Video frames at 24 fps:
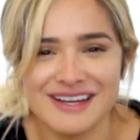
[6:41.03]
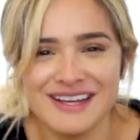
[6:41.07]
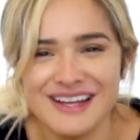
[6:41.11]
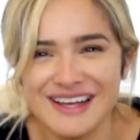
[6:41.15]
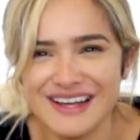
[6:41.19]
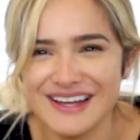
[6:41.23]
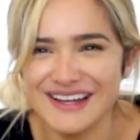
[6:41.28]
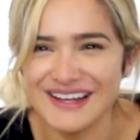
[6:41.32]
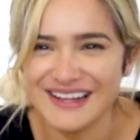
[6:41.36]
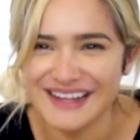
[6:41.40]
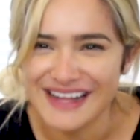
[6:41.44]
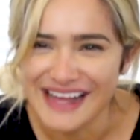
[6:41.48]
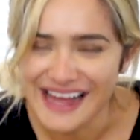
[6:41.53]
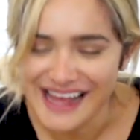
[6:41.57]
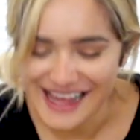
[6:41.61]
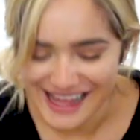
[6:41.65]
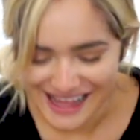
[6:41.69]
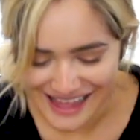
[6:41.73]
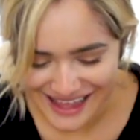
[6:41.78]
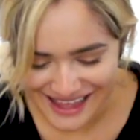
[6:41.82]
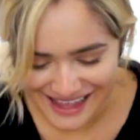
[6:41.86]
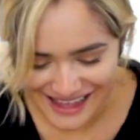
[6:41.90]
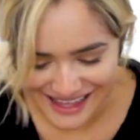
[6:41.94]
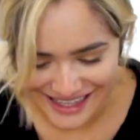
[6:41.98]

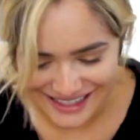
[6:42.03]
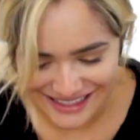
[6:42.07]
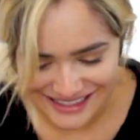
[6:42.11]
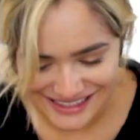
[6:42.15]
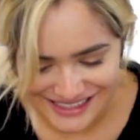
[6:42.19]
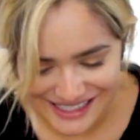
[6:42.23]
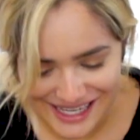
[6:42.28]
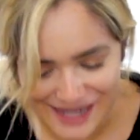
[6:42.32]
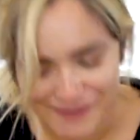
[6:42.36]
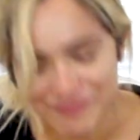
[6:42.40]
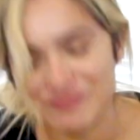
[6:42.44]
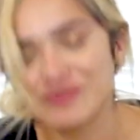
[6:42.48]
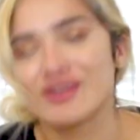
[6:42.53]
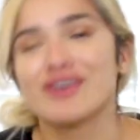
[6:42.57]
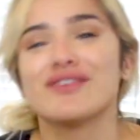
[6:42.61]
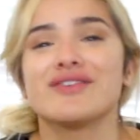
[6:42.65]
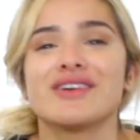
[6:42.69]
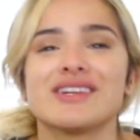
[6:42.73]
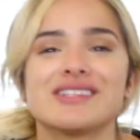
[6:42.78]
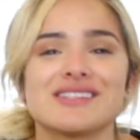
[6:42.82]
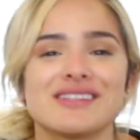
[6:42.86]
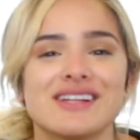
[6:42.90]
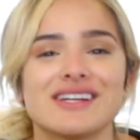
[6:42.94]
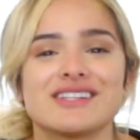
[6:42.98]
and yeah, don't
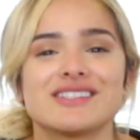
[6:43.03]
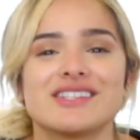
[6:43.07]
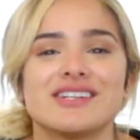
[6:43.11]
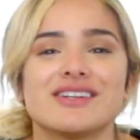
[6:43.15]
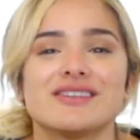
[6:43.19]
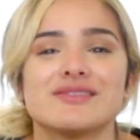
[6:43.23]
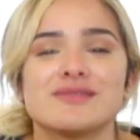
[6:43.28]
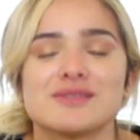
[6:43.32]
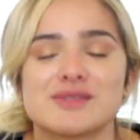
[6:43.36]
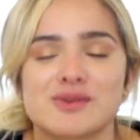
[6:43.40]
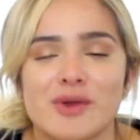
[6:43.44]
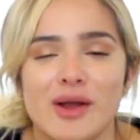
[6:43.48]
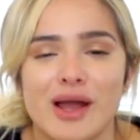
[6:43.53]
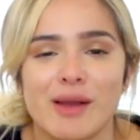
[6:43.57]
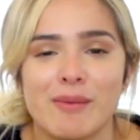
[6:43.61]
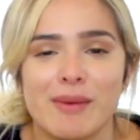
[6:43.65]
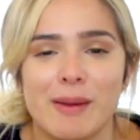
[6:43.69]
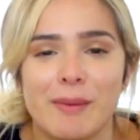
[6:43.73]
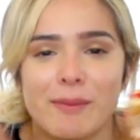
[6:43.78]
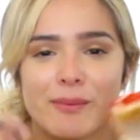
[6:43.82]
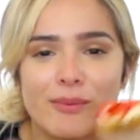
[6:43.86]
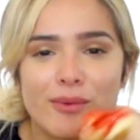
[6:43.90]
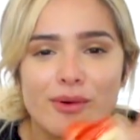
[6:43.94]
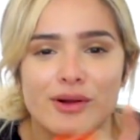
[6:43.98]
forget to like, share, and subscribe,
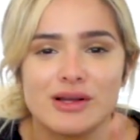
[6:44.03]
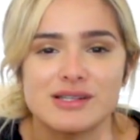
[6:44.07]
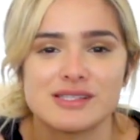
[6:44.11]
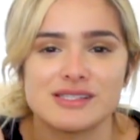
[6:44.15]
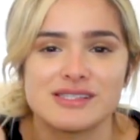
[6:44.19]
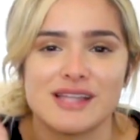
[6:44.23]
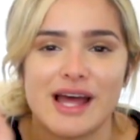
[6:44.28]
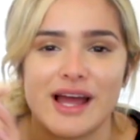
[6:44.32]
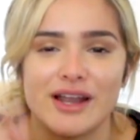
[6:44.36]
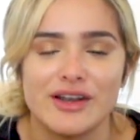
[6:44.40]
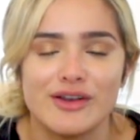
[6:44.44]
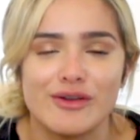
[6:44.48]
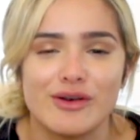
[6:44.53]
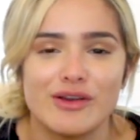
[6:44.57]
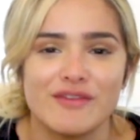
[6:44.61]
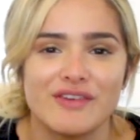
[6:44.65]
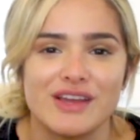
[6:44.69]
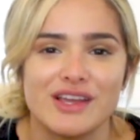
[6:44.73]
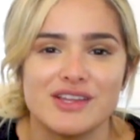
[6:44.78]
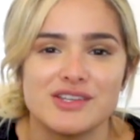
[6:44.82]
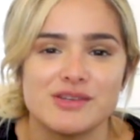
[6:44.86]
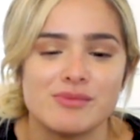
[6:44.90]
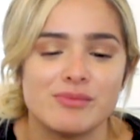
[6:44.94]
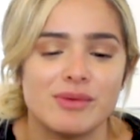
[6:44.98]
and press that
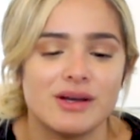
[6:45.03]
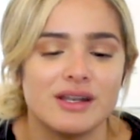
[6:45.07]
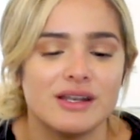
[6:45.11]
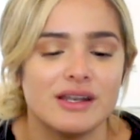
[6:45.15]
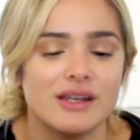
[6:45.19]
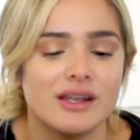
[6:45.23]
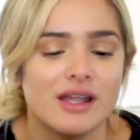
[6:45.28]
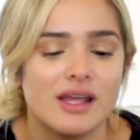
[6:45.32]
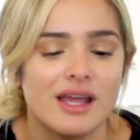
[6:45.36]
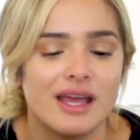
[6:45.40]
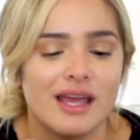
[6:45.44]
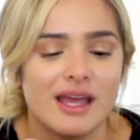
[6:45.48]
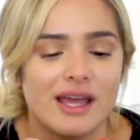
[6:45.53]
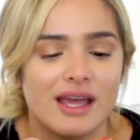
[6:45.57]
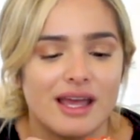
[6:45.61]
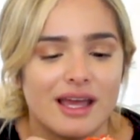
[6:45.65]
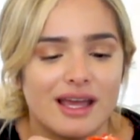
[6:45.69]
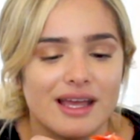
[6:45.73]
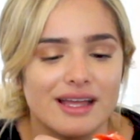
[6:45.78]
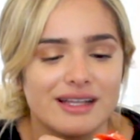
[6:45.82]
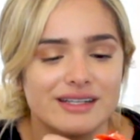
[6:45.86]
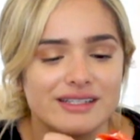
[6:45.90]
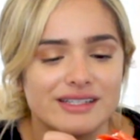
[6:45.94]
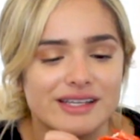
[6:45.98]
notification button.
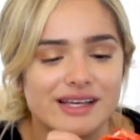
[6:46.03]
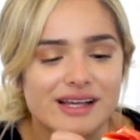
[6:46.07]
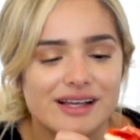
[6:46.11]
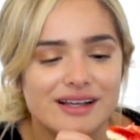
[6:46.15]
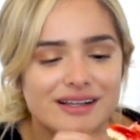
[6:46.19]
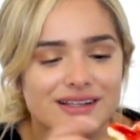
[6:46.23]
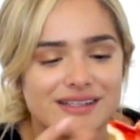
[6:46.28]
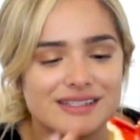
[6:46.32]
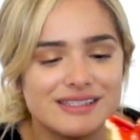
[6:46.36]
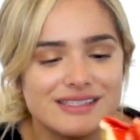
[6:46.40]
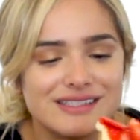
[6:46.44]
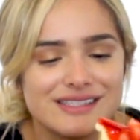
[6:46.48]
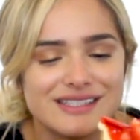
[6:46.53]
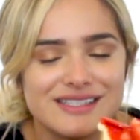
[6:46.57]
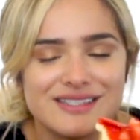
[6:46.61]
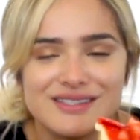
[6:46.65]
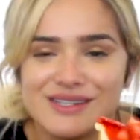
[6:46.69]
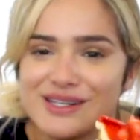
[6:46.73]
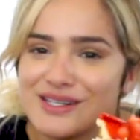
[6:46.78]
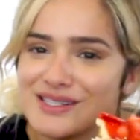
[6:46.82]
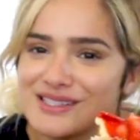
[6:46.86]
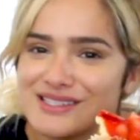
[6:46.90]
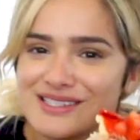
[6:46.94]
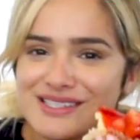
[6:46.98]
And yeah, until
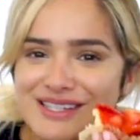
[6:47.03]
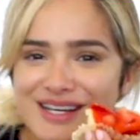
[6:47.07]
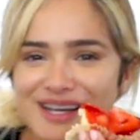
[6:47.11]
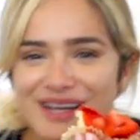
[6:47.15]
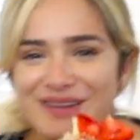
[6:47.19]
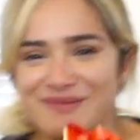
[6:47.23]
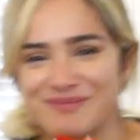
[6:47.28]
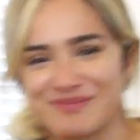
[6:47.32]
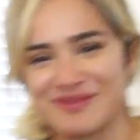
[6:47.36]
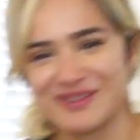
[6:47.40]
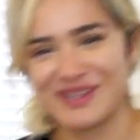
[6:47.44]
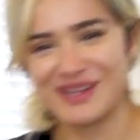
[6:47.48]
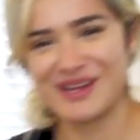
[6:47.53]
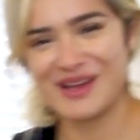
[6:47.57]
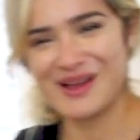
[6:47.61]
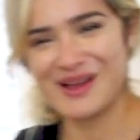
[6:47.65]
next time,